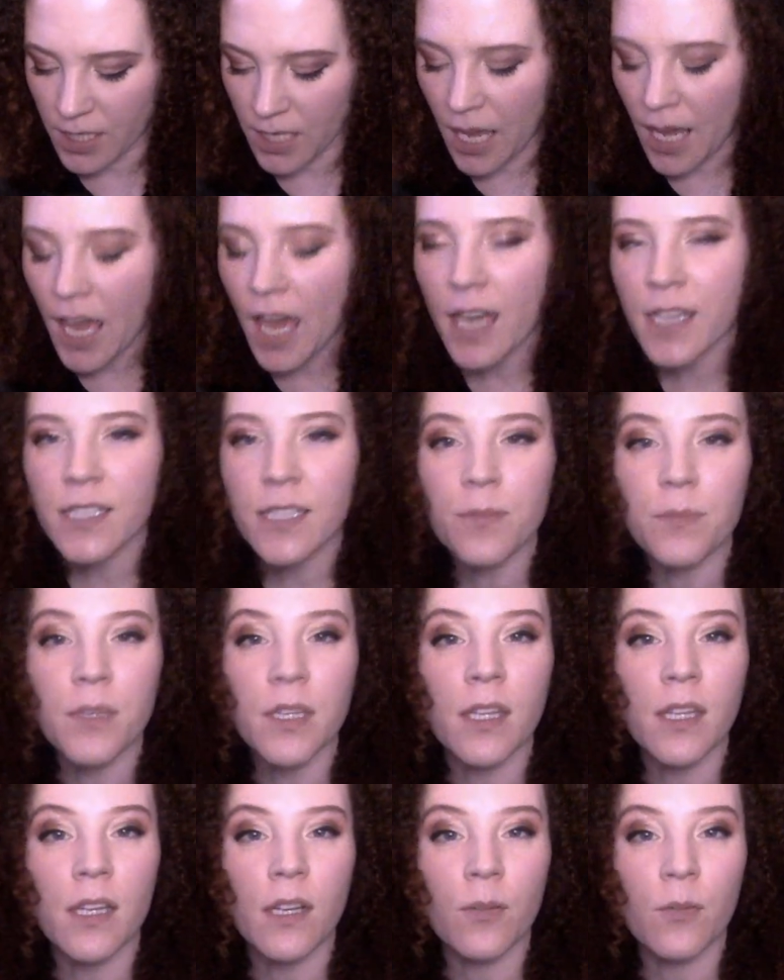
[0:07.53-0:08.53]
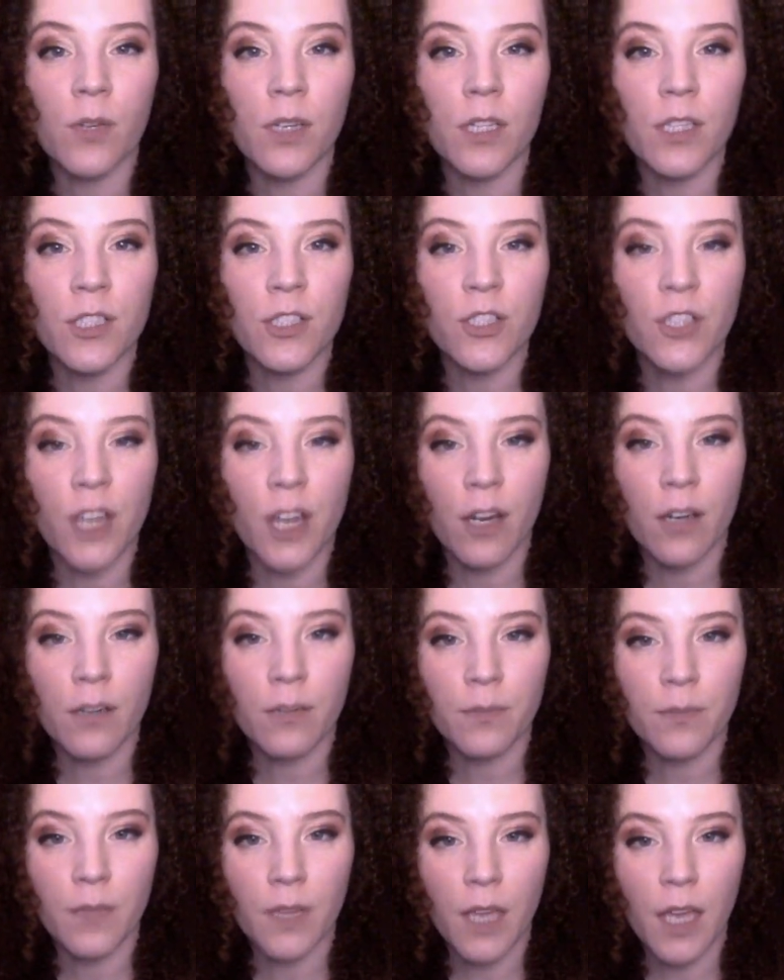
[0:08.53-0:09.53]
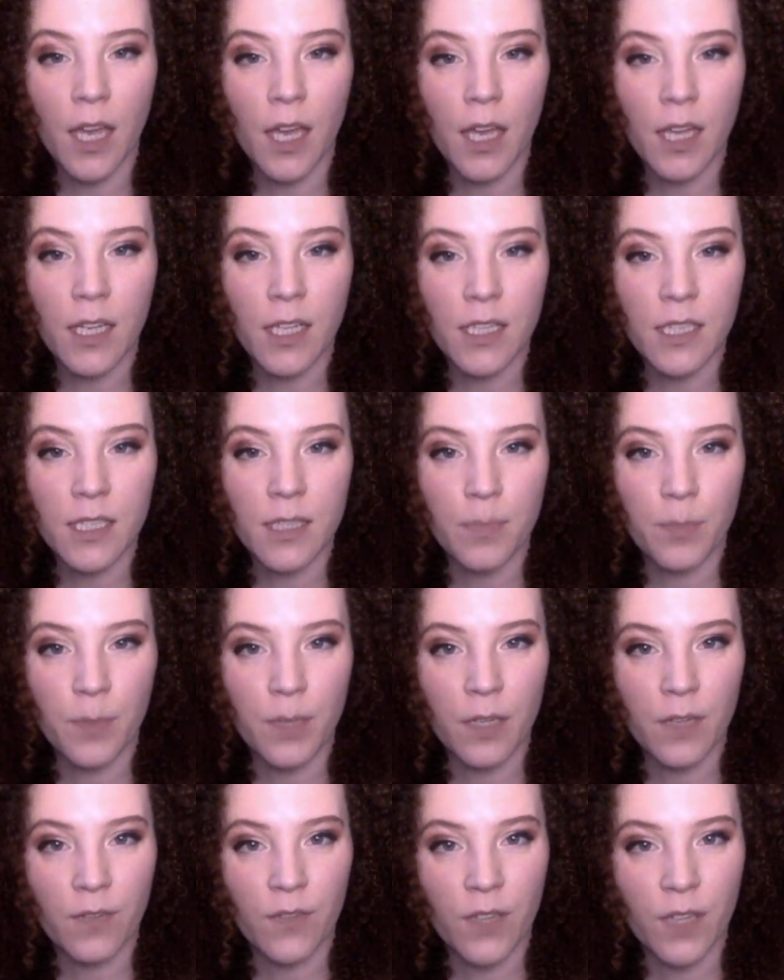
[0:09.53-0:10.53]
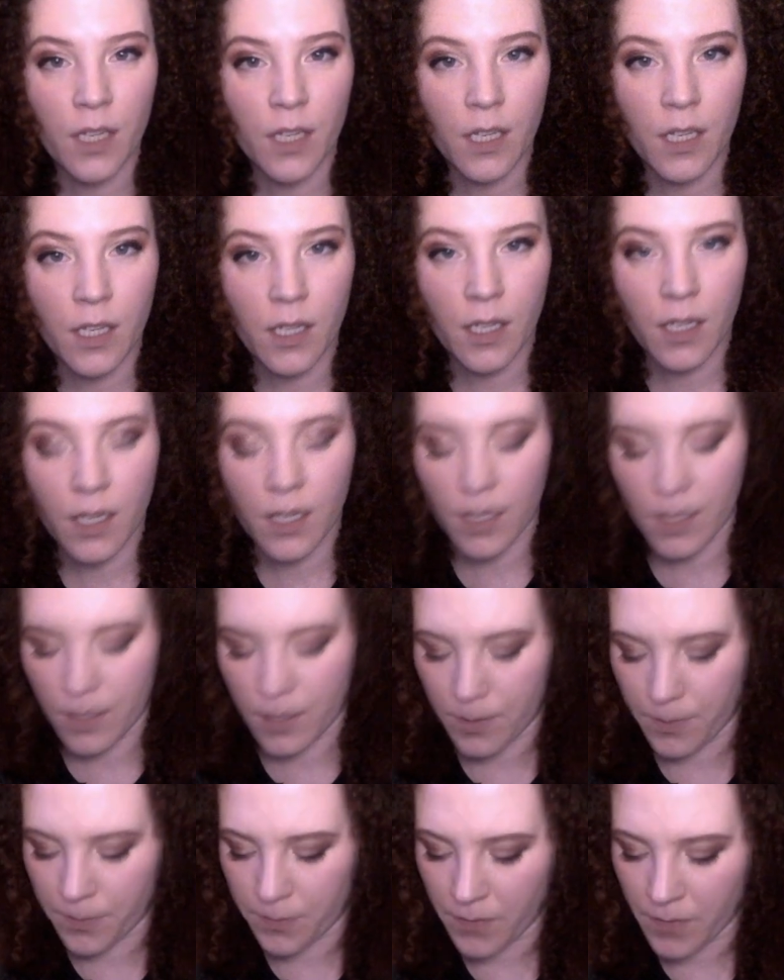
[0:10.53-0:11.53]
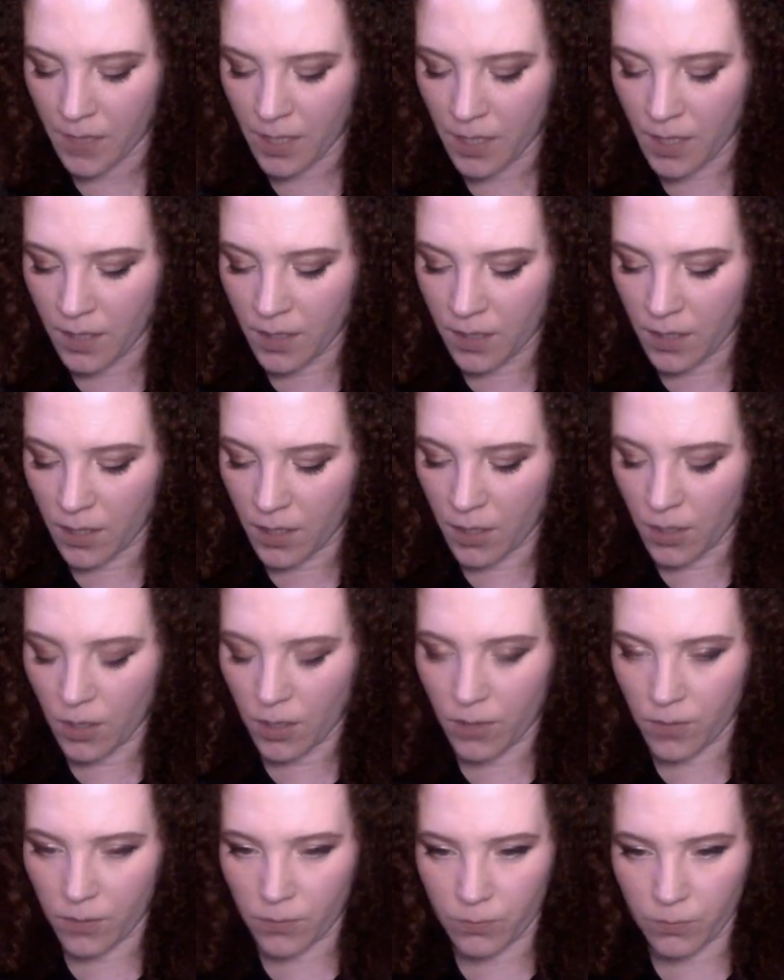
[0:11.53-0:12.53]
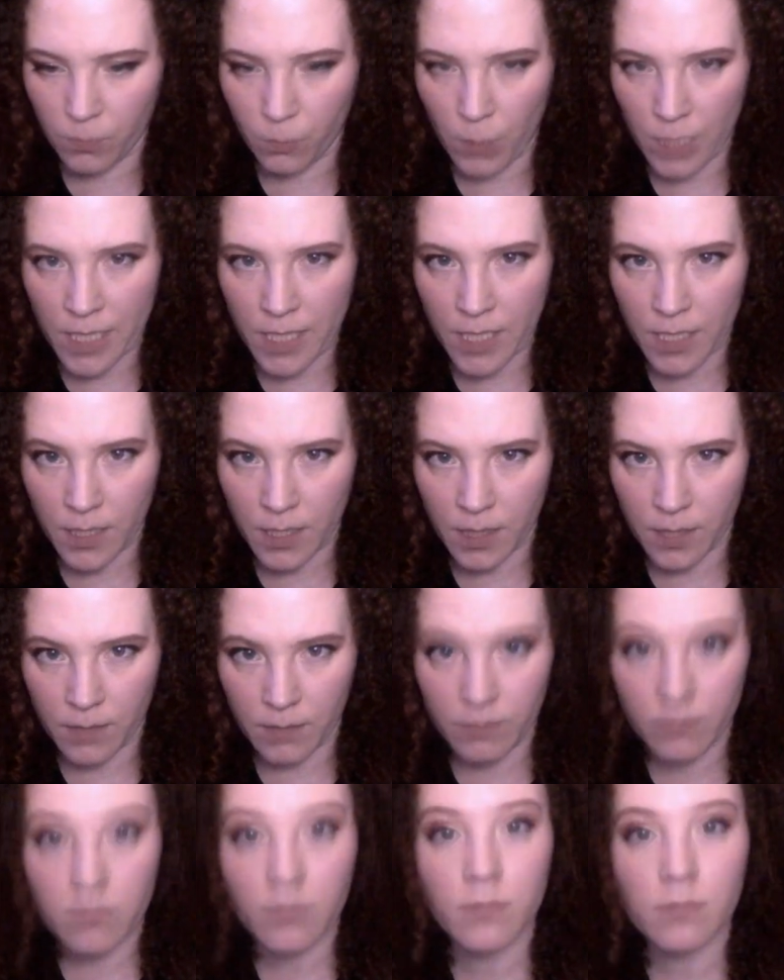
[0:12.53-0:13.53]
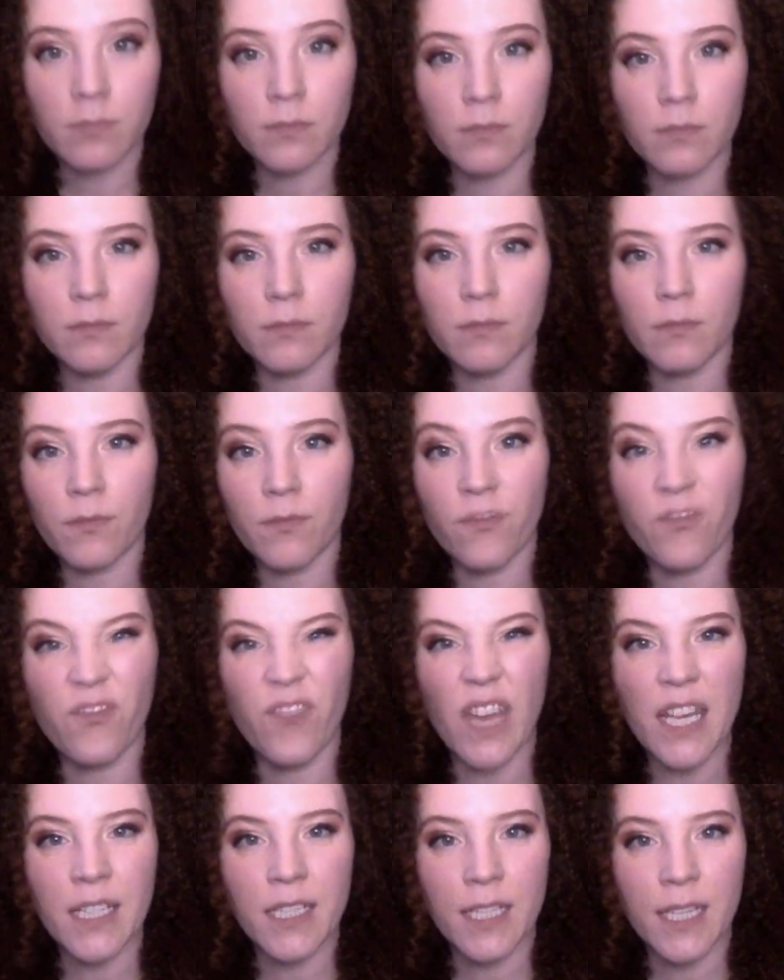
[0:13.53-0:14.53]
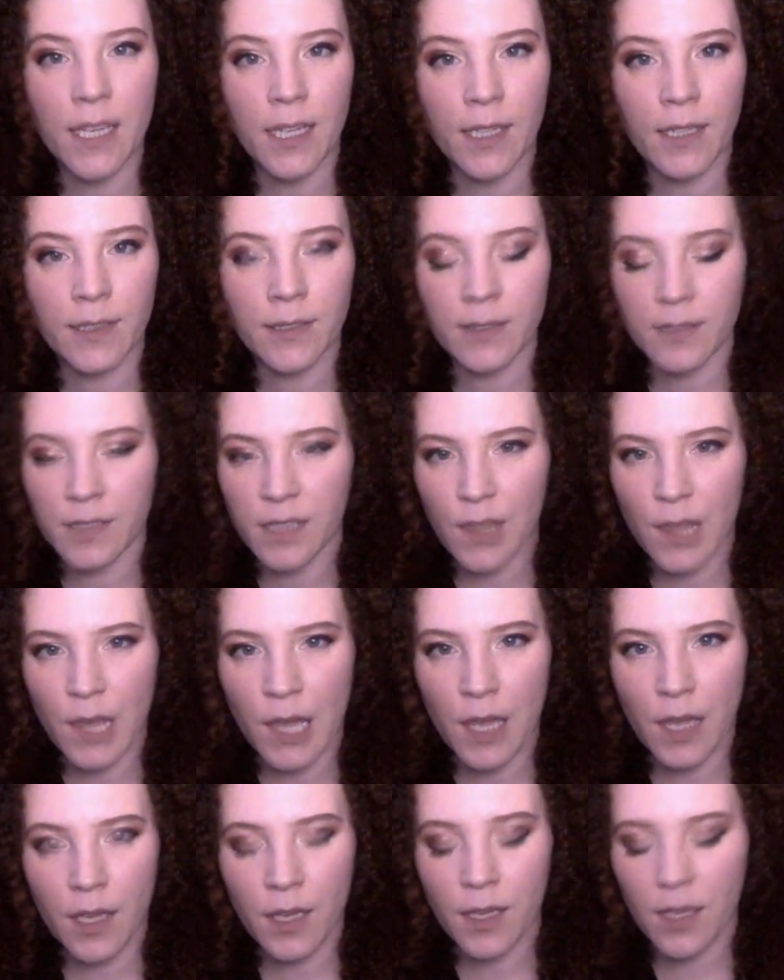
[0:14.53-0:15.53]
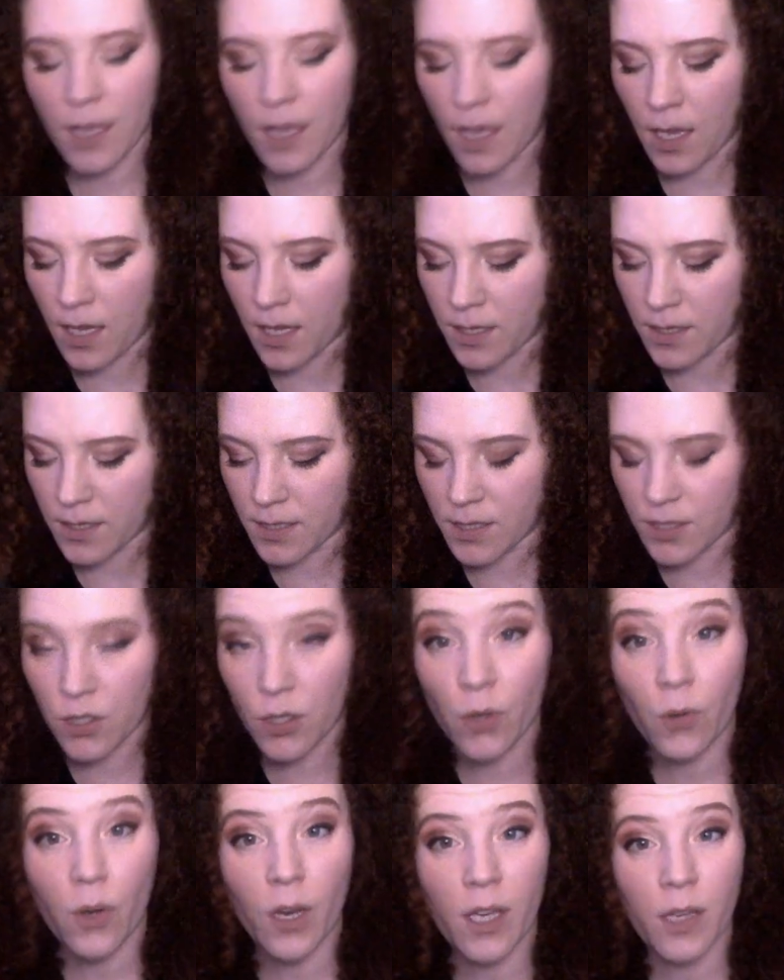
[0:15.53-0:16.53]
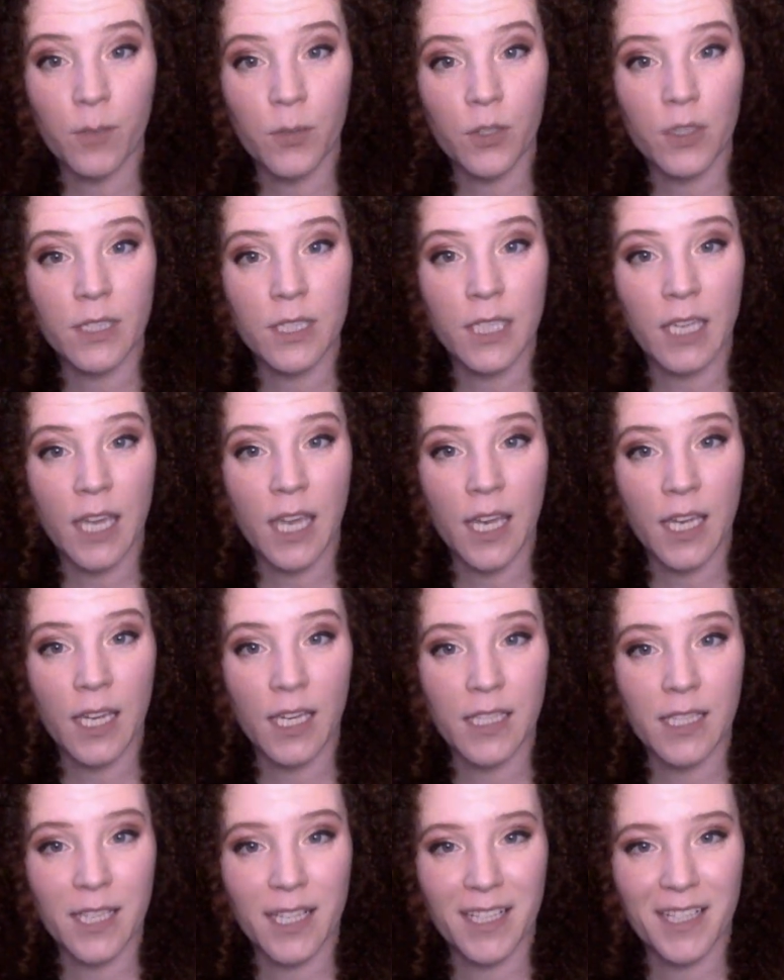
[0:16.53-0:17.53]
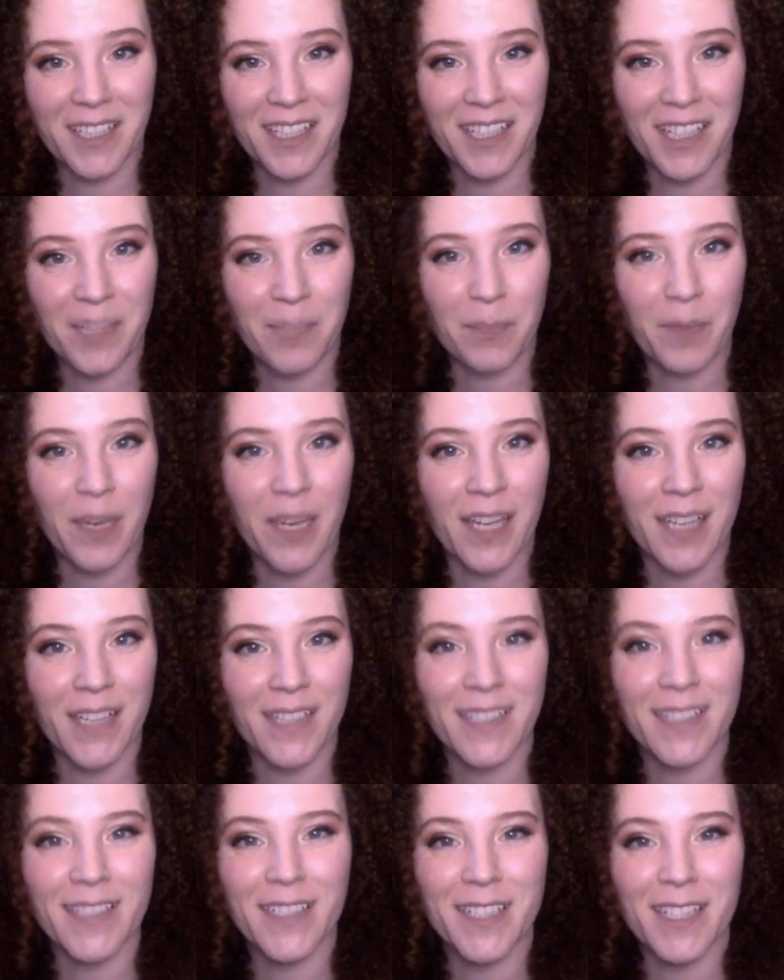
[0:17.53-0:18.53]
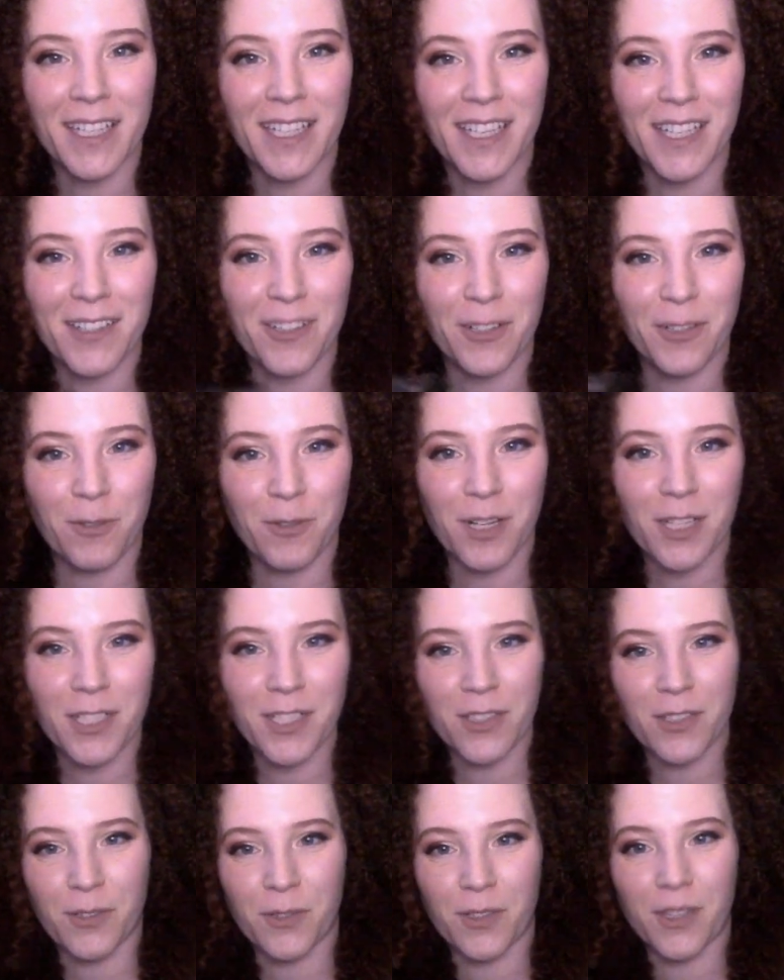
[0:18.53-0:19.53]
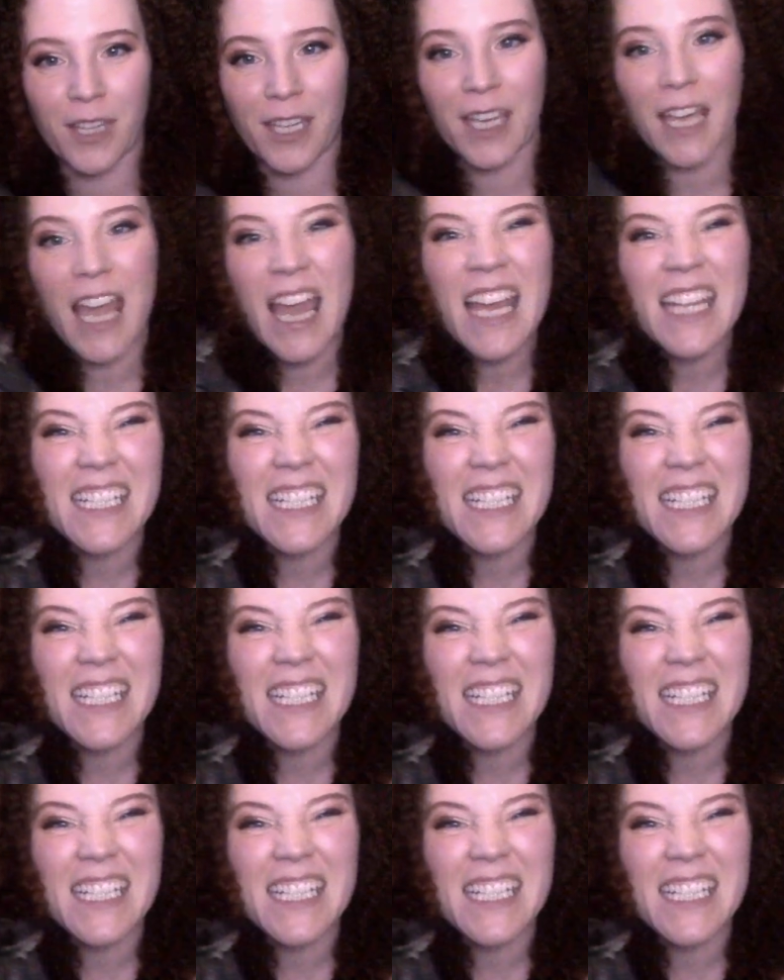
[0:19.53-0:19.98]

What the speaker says: I had something that I wanted to share, and it's a bit of a windy venting thing, and so I'm using Hank as a clickbait to get you to watch the whole thing.